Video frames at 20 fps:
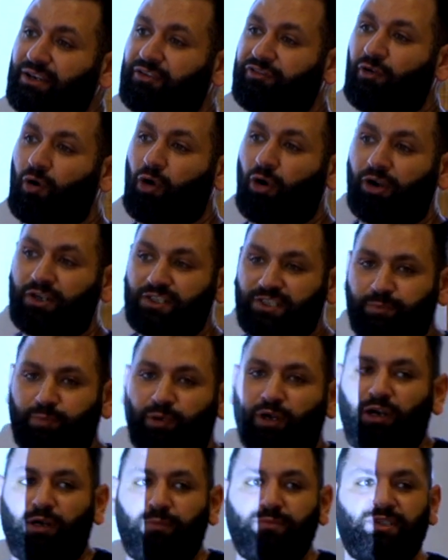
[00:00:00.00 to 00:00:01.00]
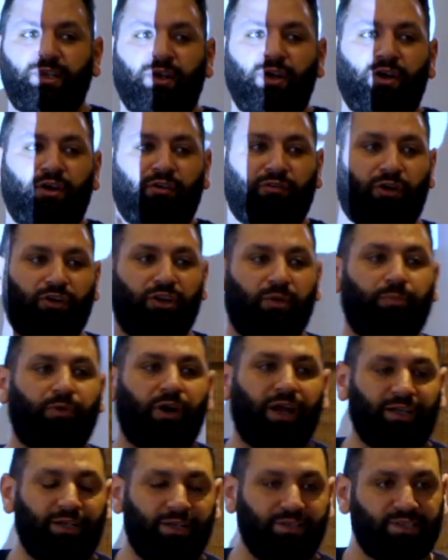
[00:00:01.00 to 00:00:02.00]
for sperms for the
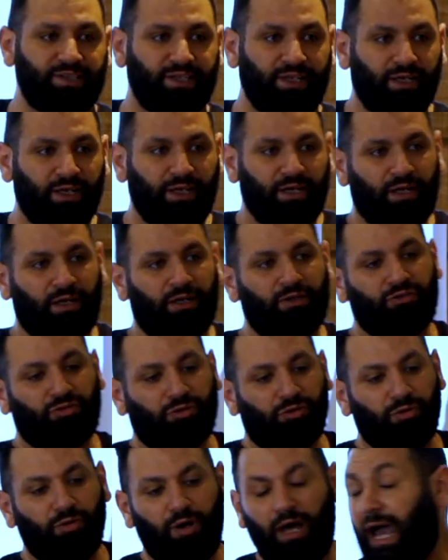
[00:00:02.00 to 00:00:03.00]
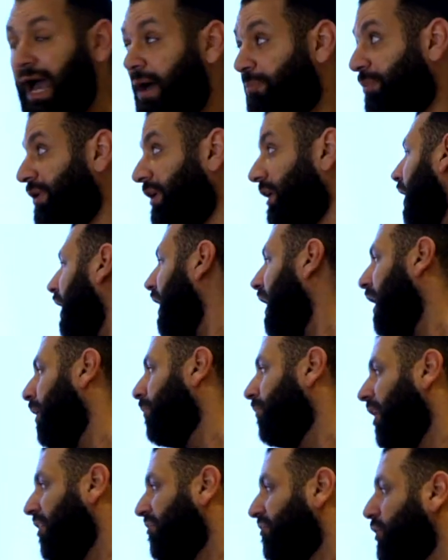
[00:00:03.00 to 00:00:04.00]
pregnancy to happen.
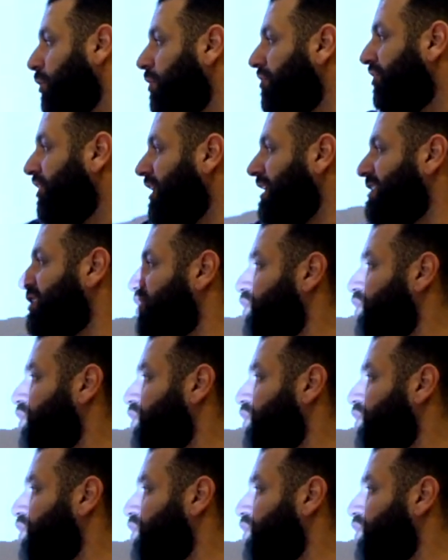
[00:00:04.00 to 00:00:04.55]
A few things